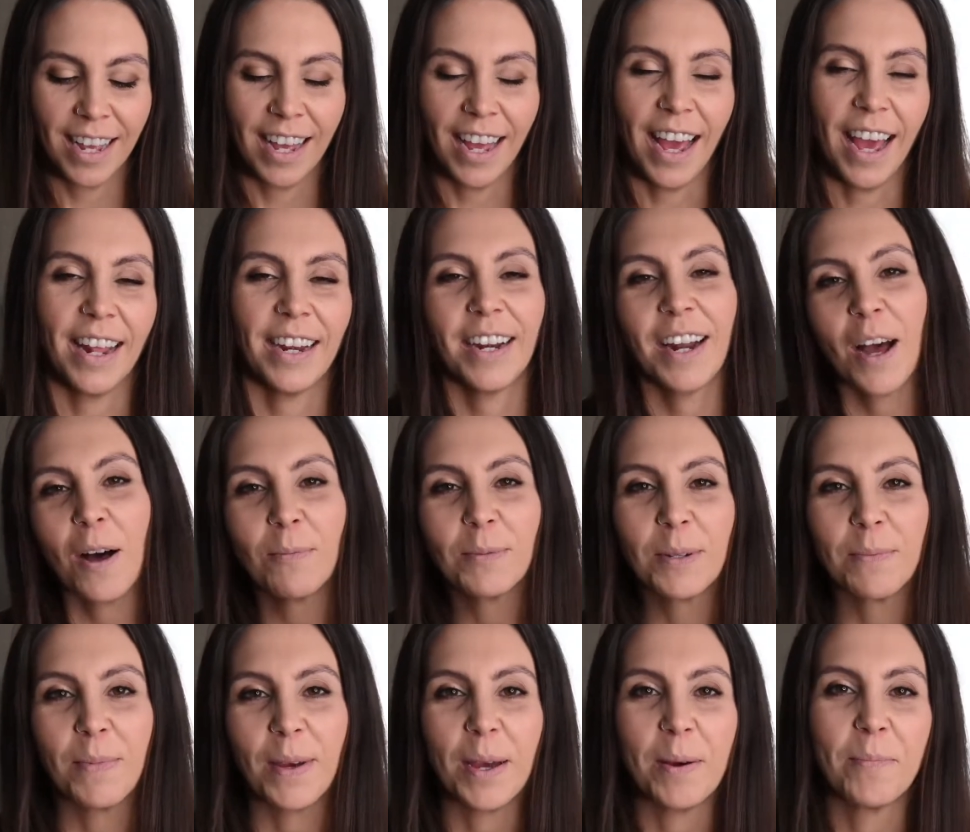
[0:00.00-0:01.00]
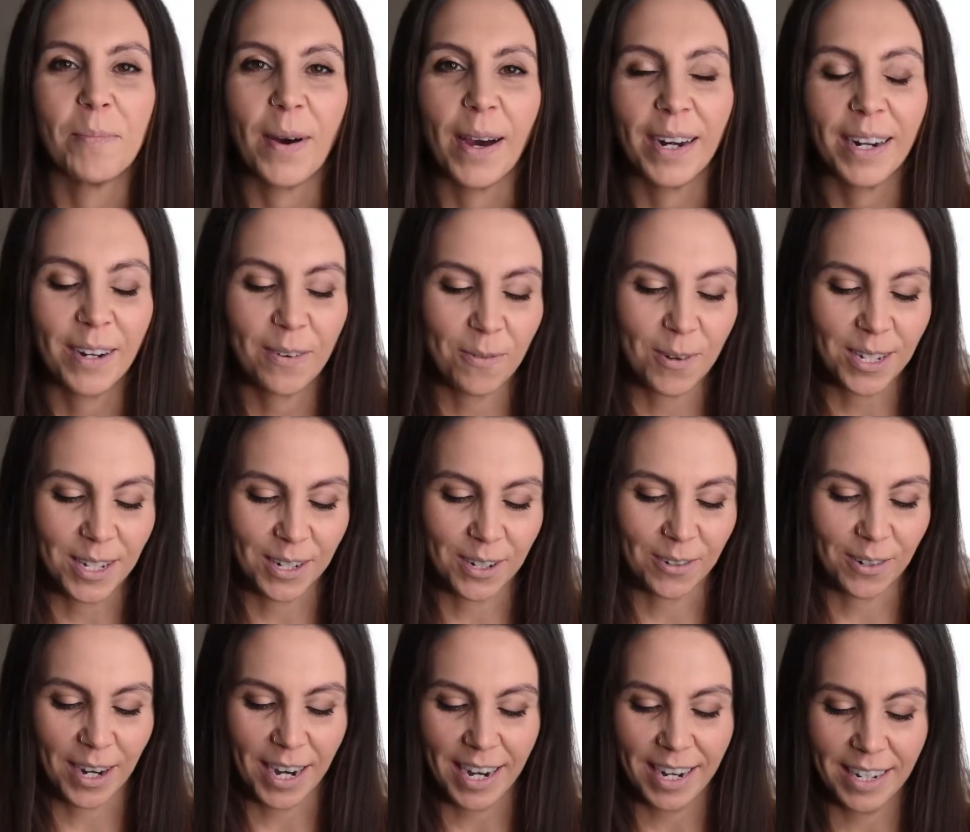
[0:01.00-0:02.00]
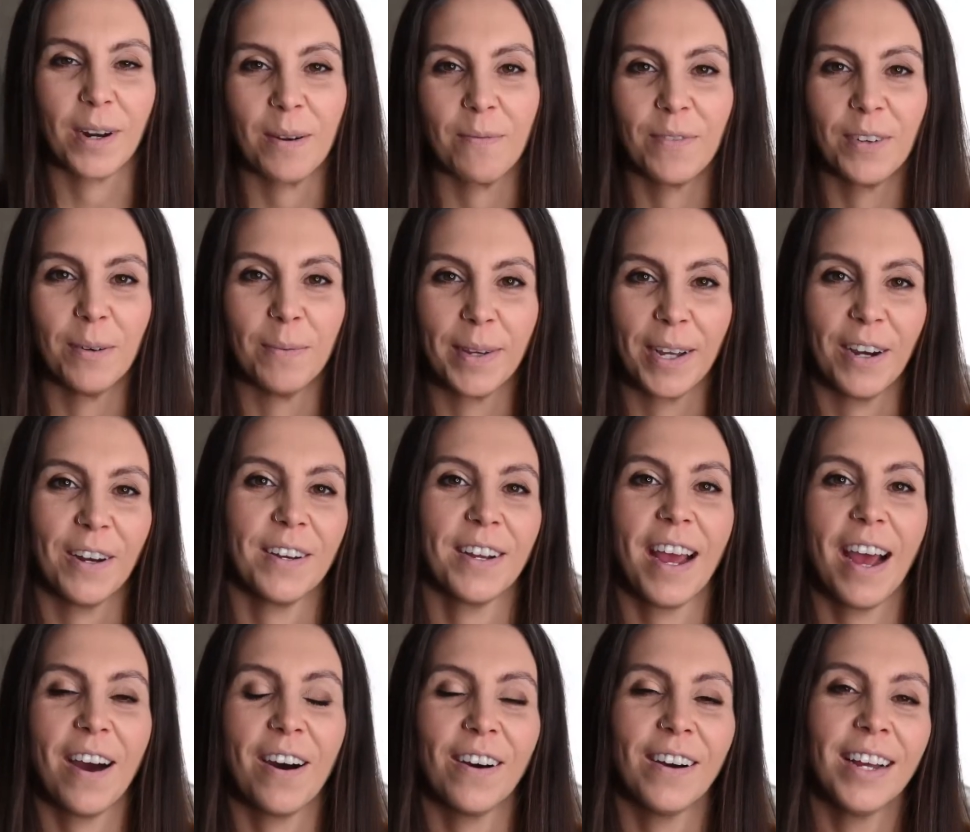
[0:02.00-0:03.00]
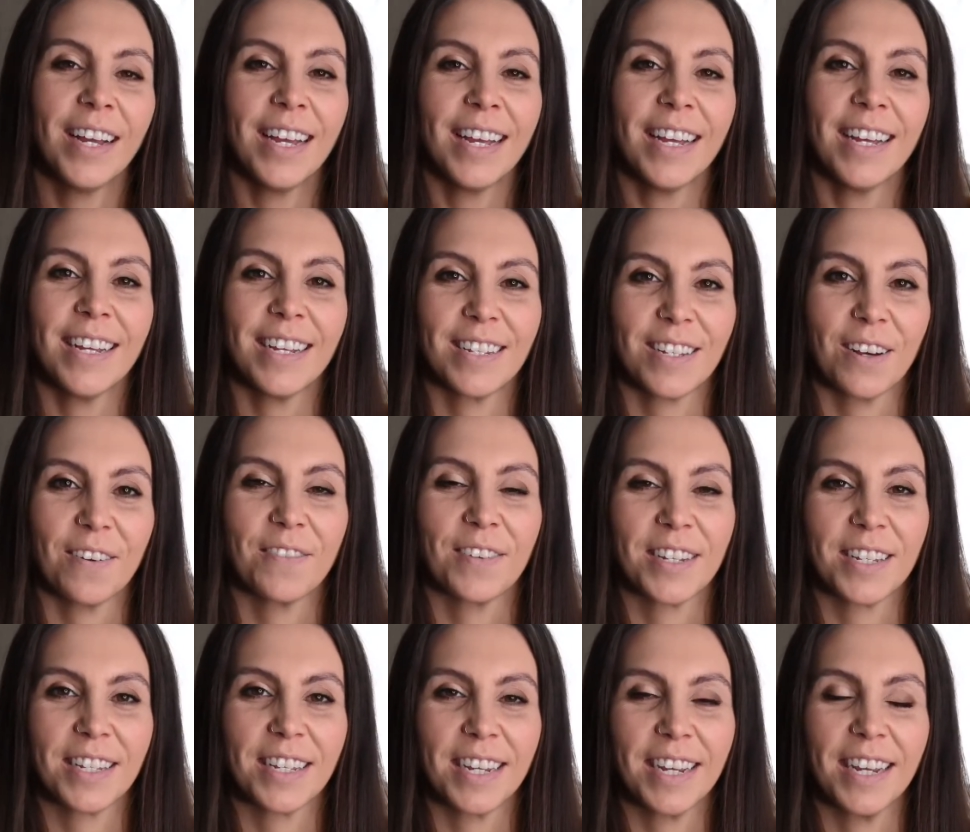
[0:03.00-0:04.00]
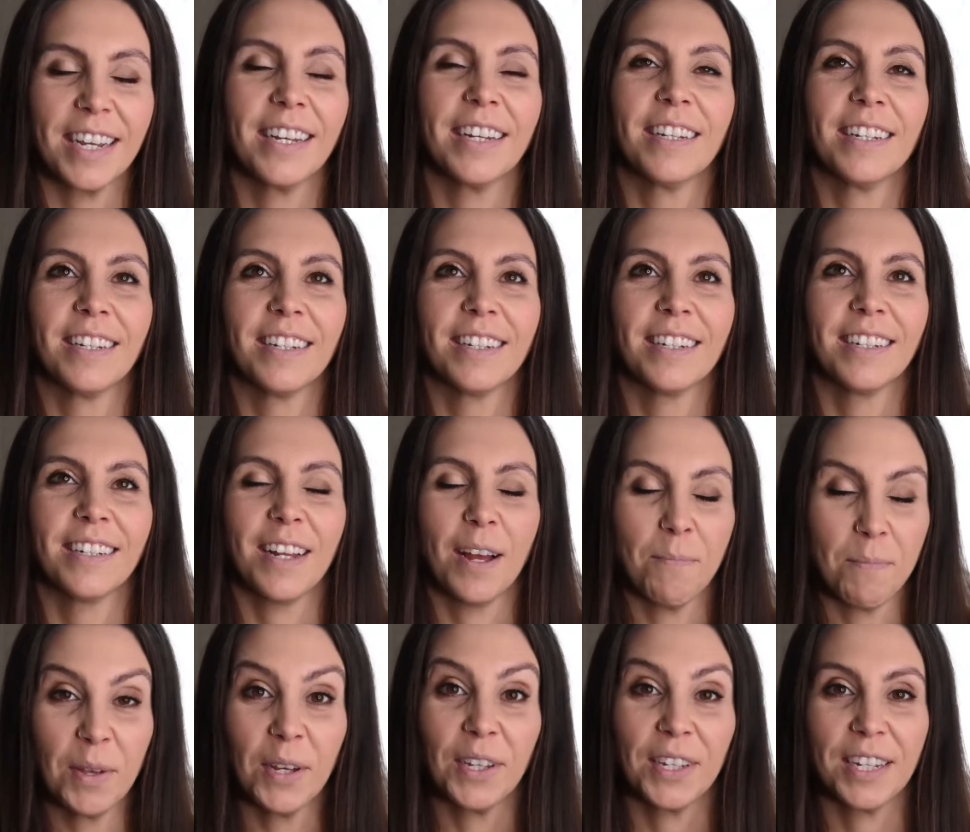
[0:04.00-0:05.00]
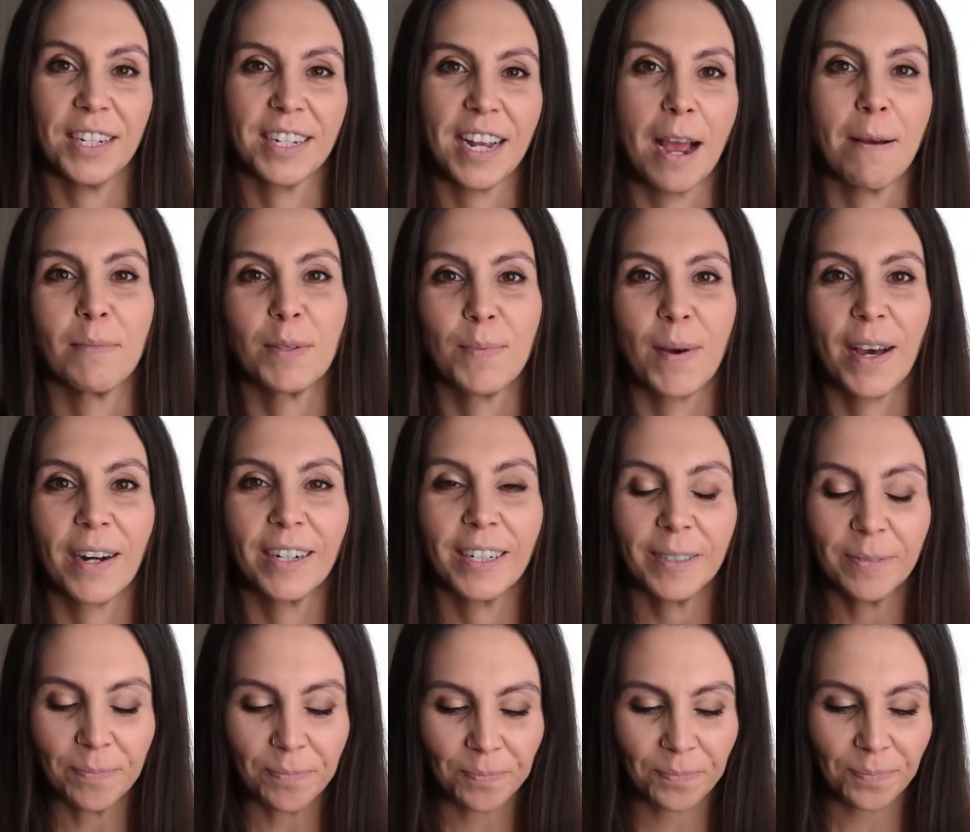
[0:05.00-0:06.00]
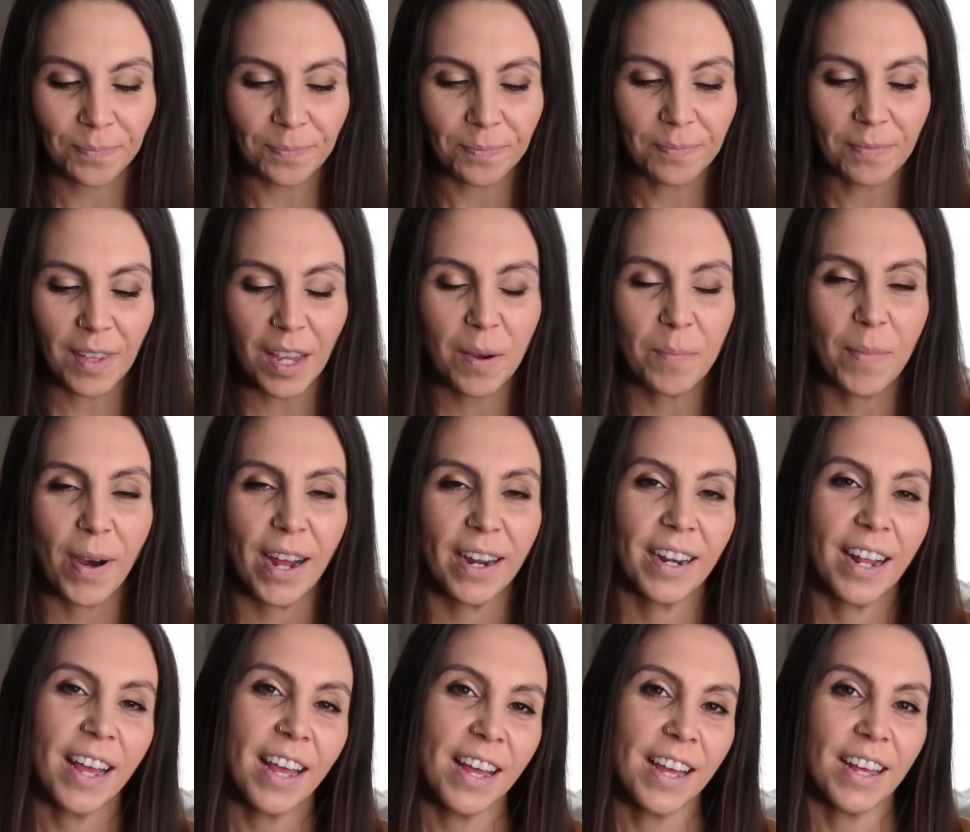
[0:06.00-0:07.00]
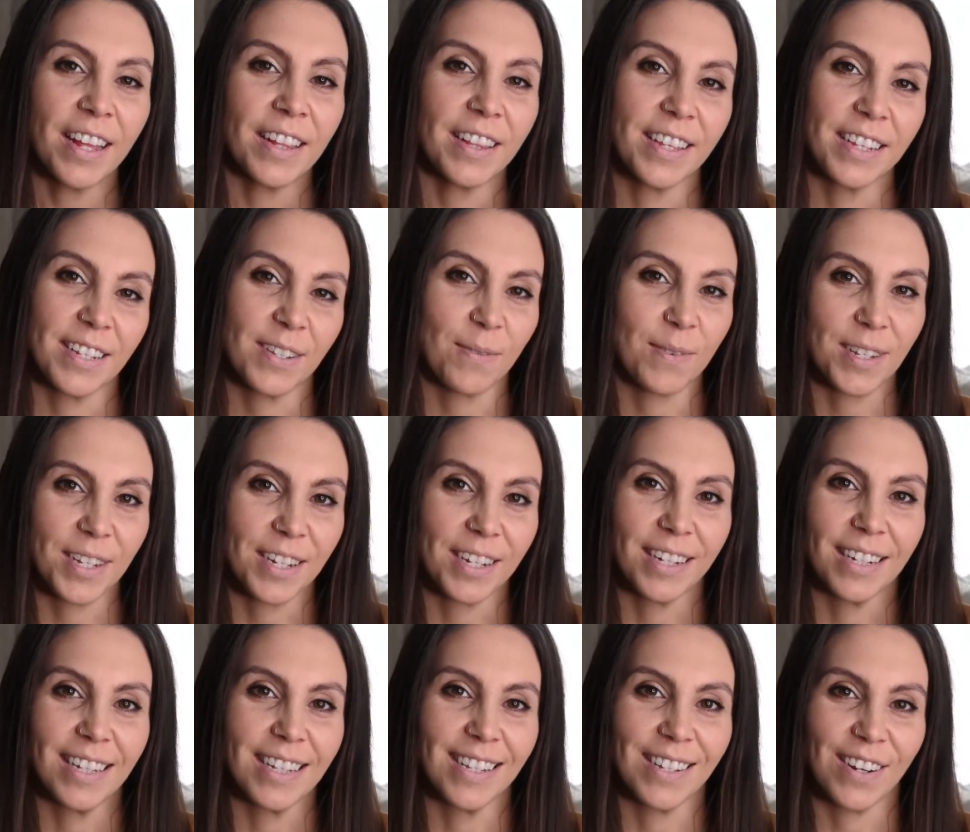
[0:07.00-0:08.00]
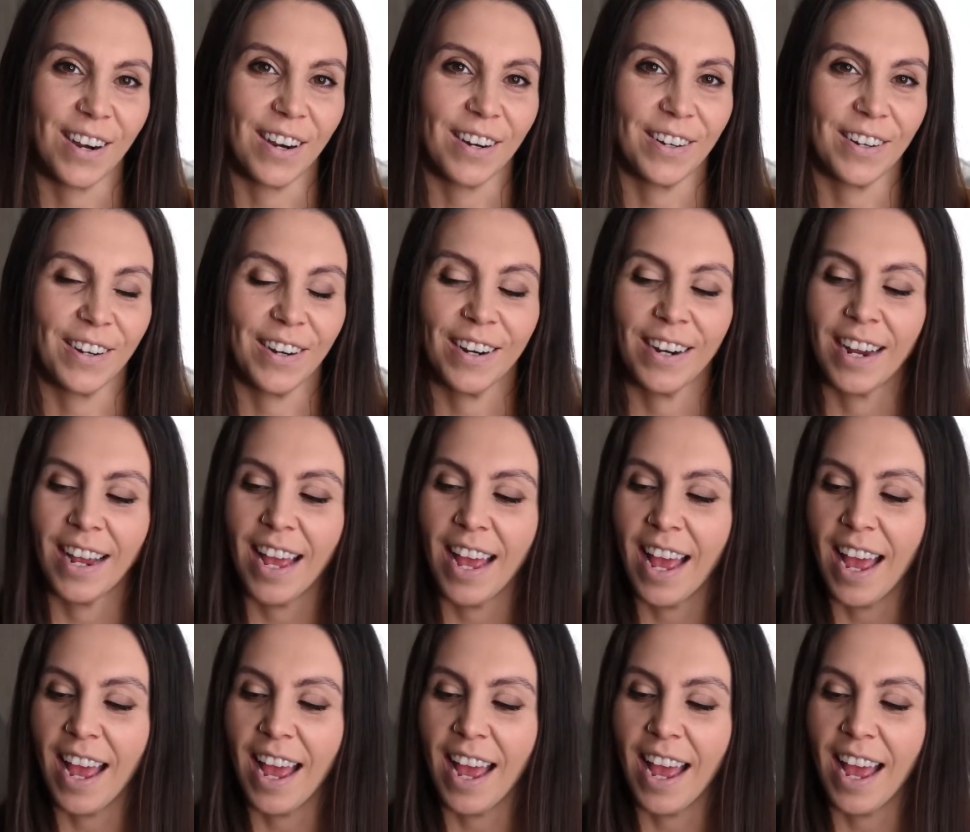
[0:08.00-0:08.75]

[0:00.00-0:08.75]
and it helped a bit, but it wasn't great. What I'm filming on now is obviously a million times better, but this was a good starter.